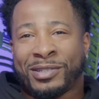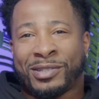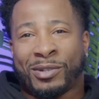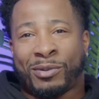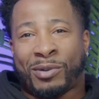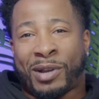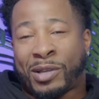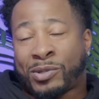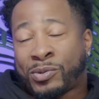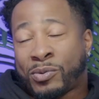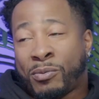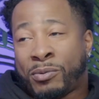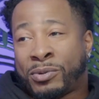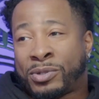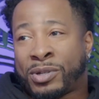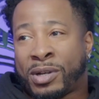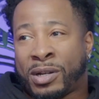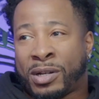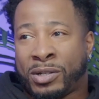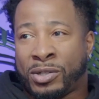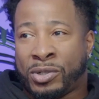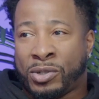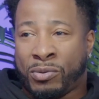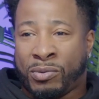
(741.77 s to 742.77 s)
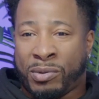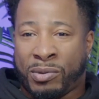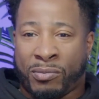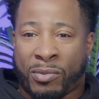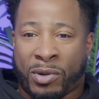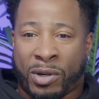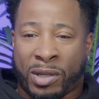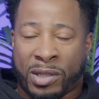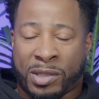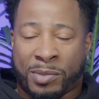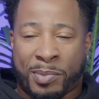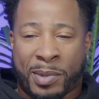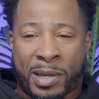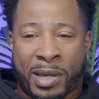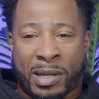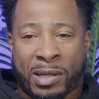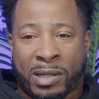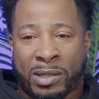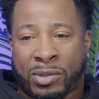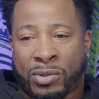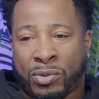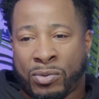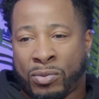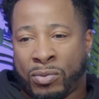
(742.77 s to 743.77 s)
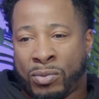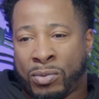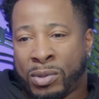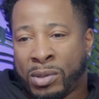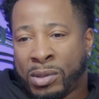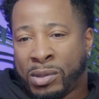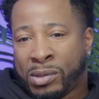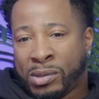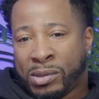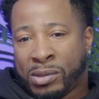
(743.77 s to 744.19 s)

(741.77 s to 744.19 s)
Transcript: So that's what we're trying to do. We want to expand into